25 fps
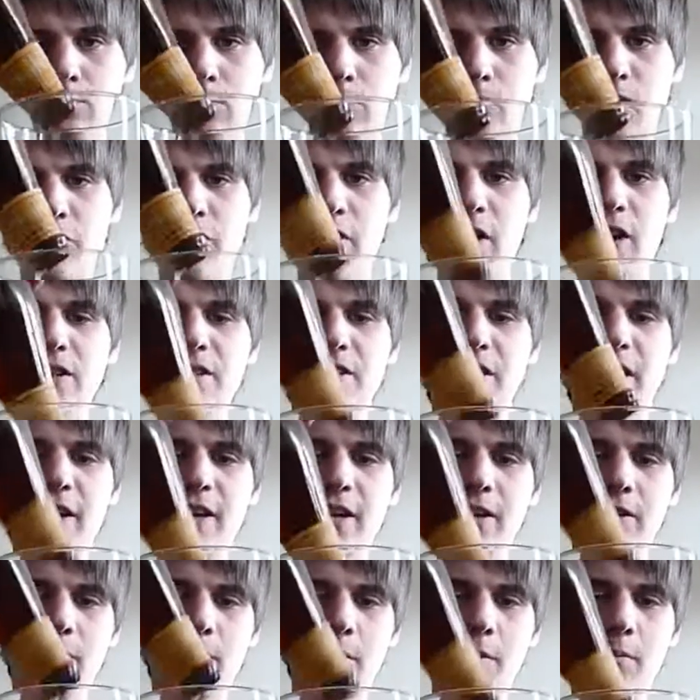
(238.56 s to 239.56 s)
As far as I
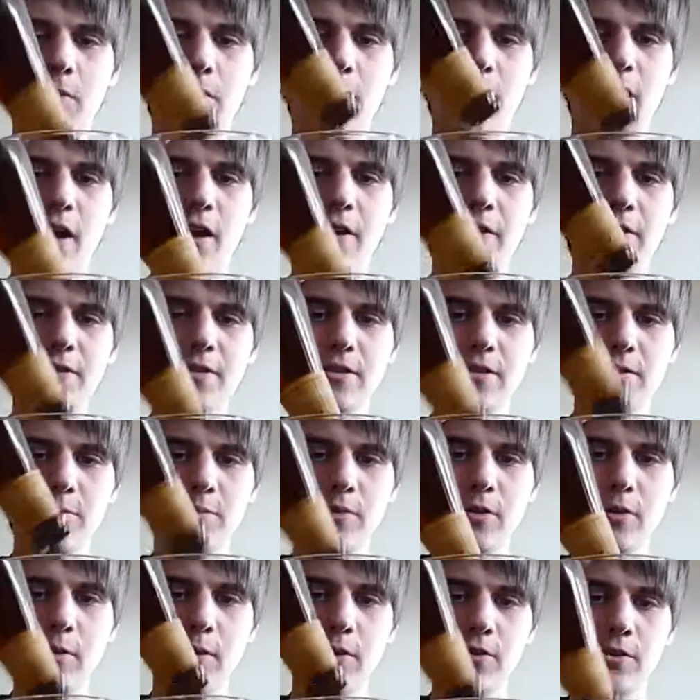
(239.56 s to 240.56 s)
can remember, yeah, this is
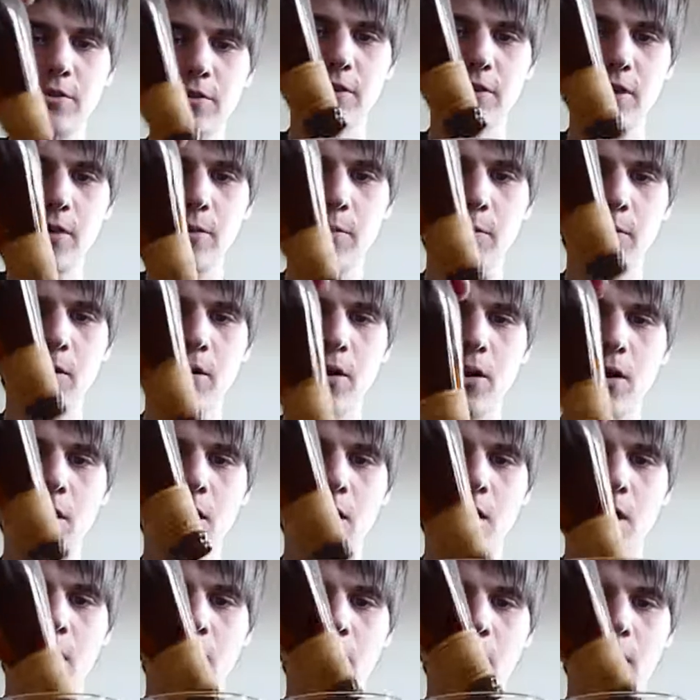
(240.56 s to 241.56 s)
pretty much the same.
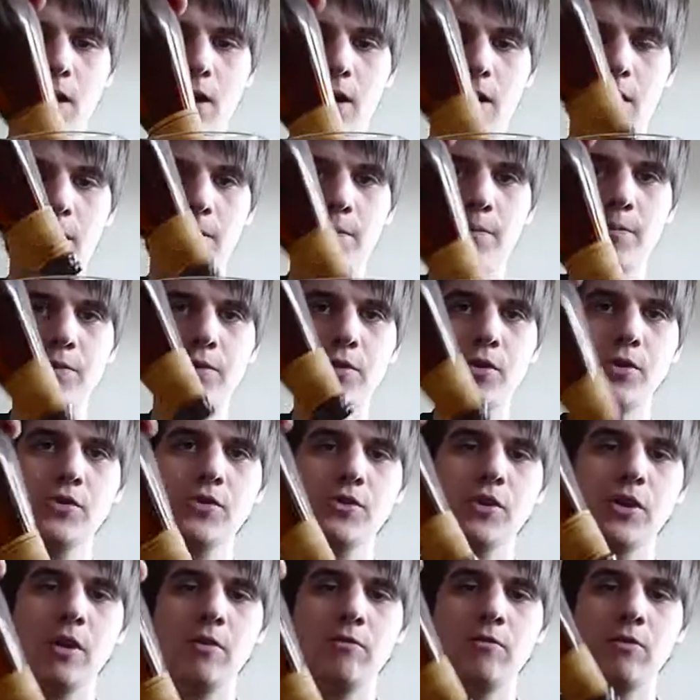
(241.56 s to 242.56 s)

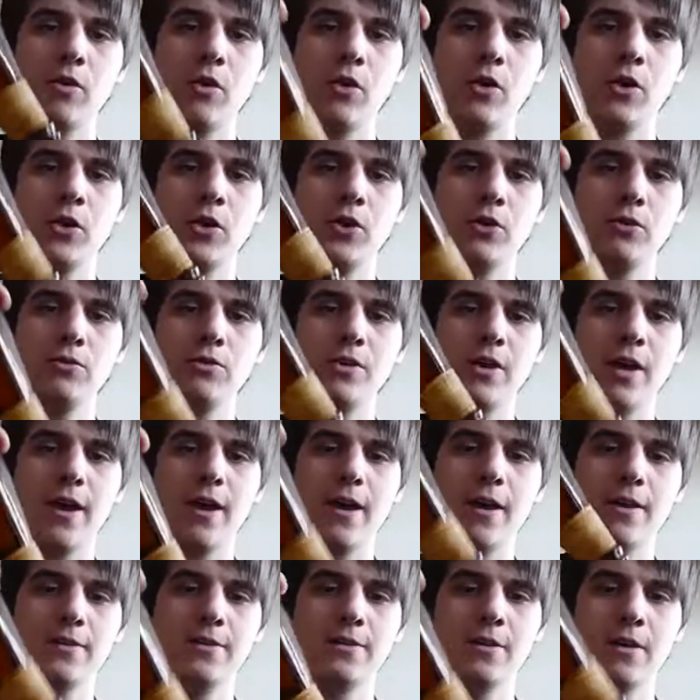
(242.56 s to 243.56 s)
Doesn't give you a huge
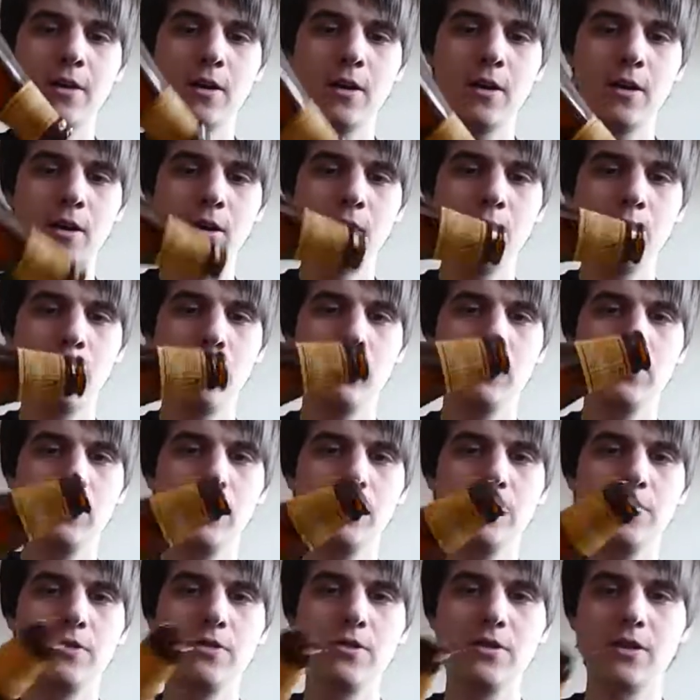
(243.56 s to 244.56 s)
head, but it
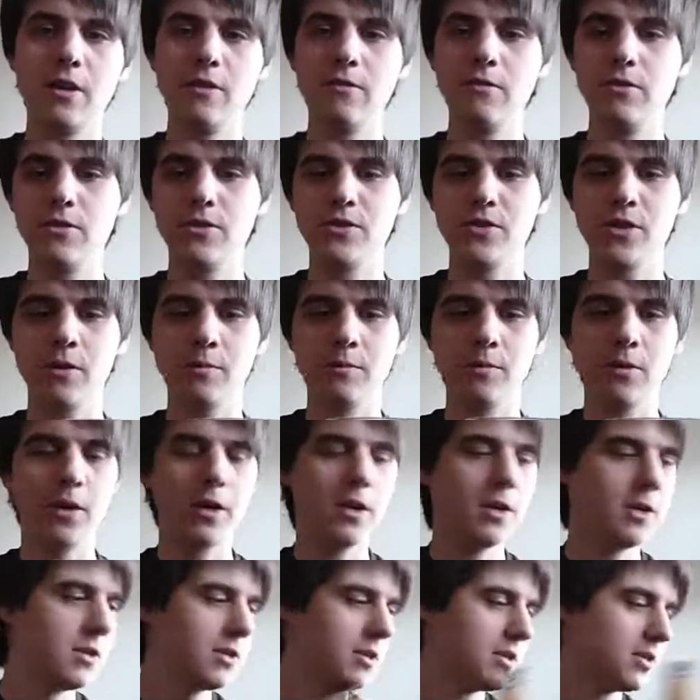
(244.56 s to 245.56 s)
does give you some
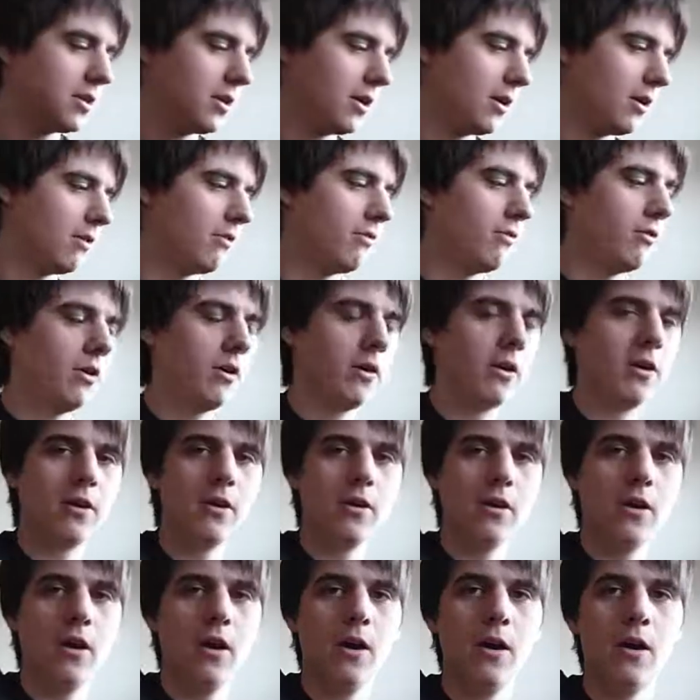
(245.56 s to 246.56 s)
nice,
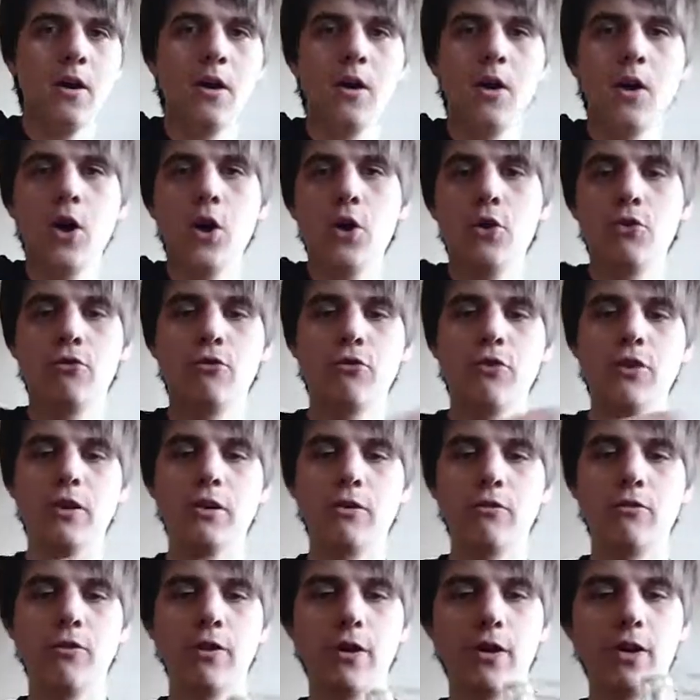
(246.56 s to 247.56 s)

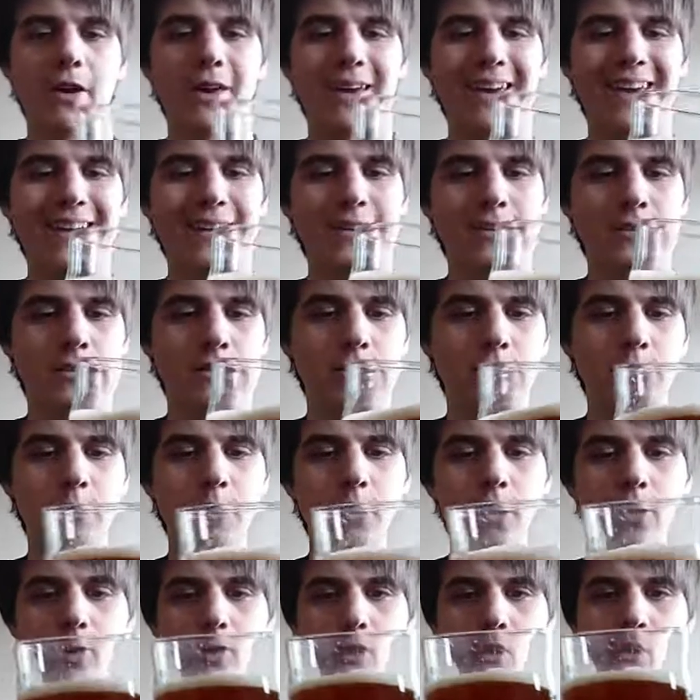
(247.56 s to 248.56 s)
finger thick head. It's
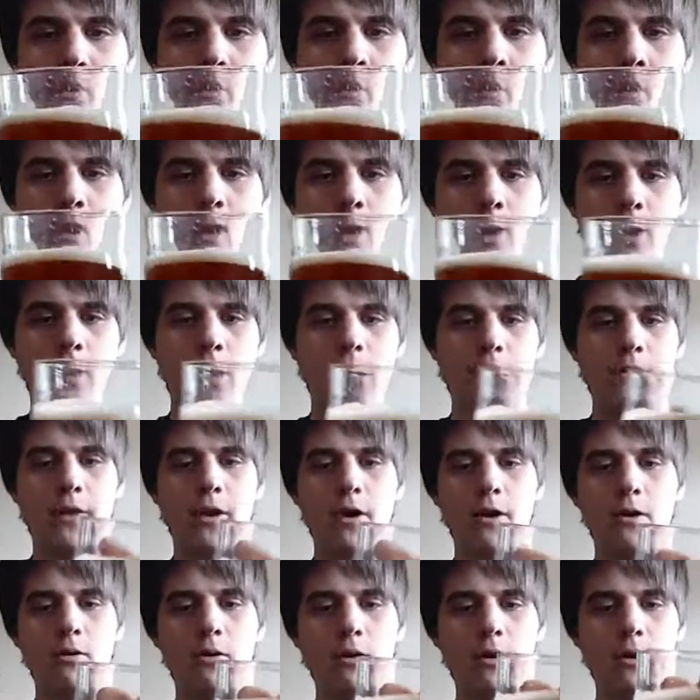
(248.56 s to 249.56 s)
pretty good.
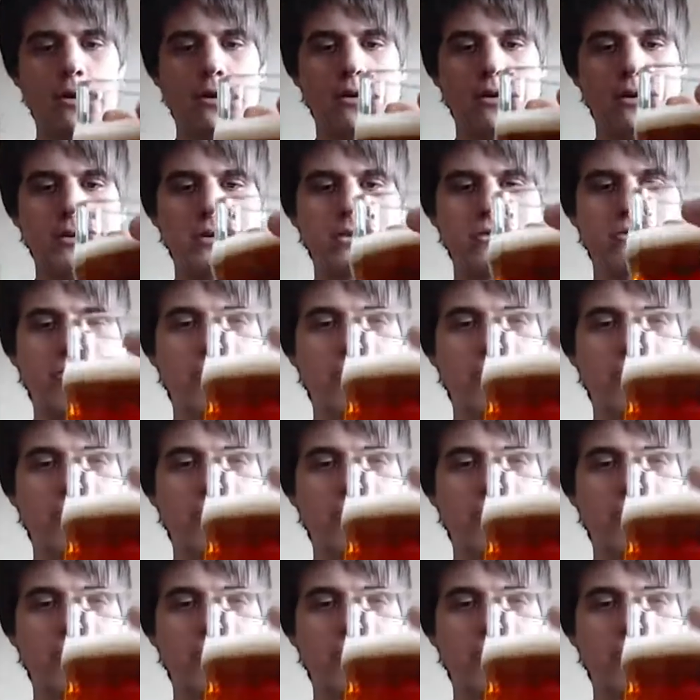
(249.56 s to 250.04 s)
Now it's